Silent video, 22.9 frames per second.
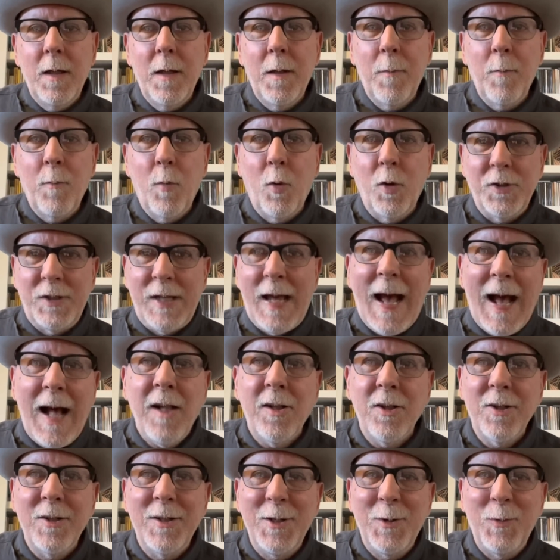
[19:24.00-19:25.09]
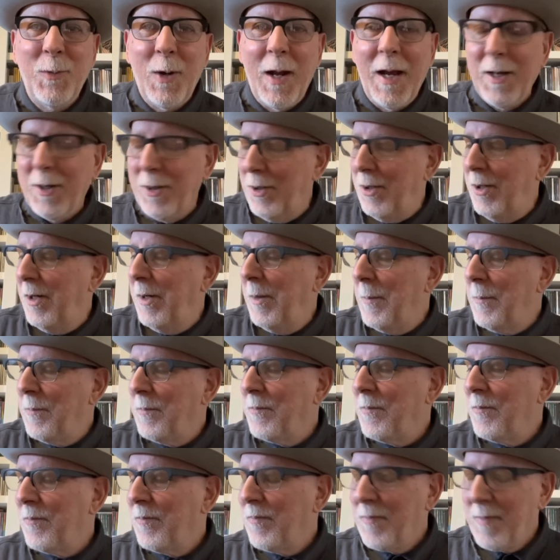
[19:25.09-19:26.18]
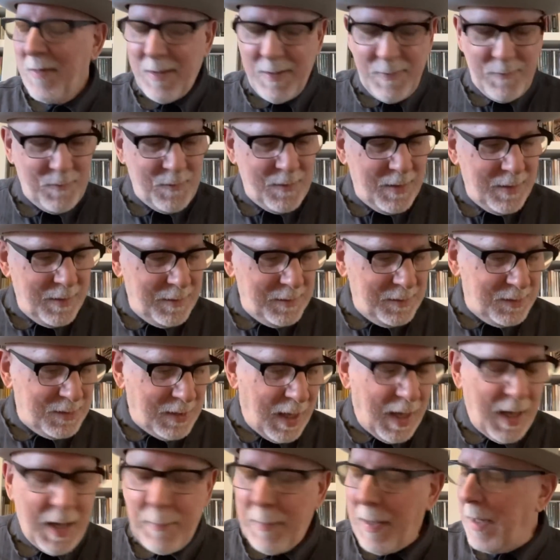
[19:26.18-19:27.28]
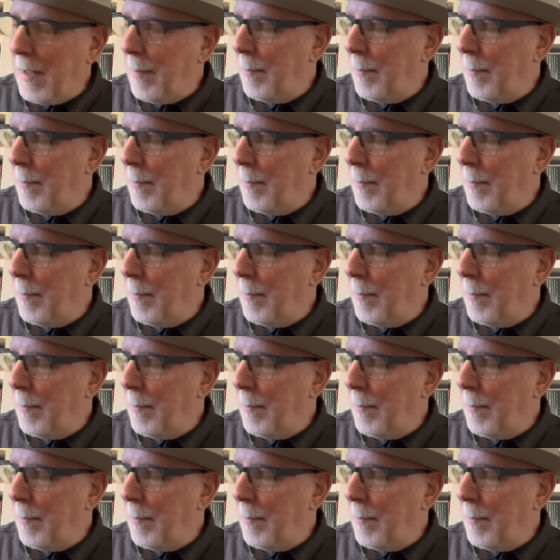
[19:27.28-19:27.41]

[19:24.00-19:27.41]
Mortality record, Time Out of